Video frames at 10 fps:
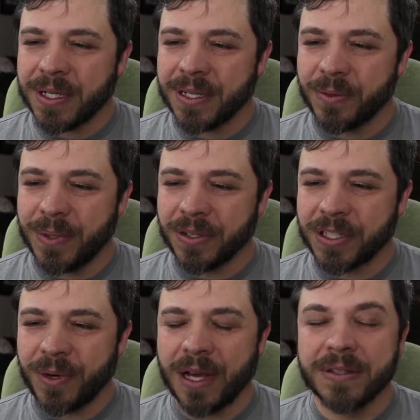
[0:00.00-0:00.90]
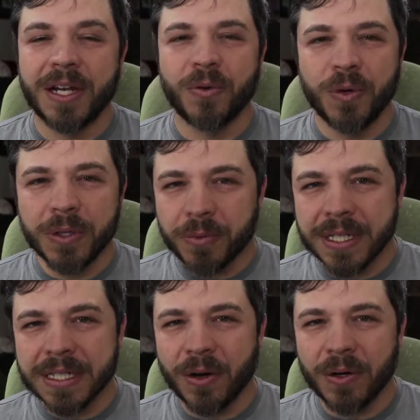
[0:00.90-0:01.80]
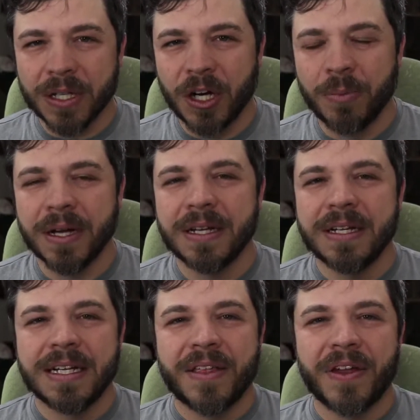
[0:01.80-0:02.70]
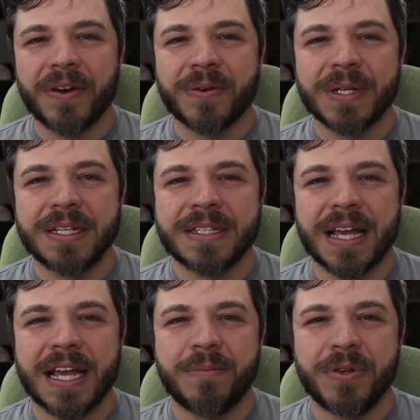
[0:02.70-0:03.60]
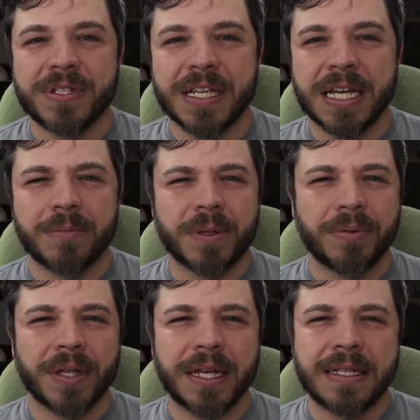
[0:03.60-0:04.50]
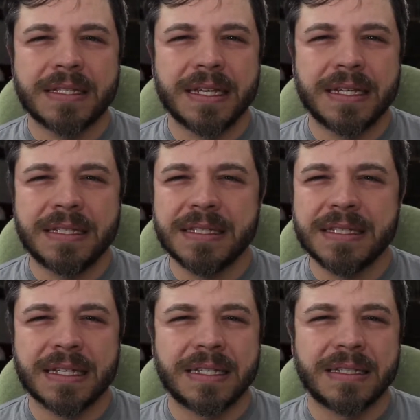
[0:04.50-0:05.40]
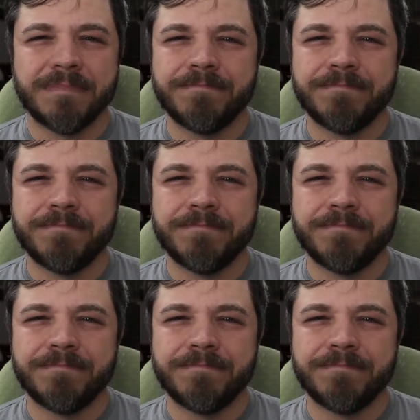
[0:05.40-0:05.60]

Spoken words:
we looked around, and in Woodward, Oklahoma, there is a museum, the Plains Indians and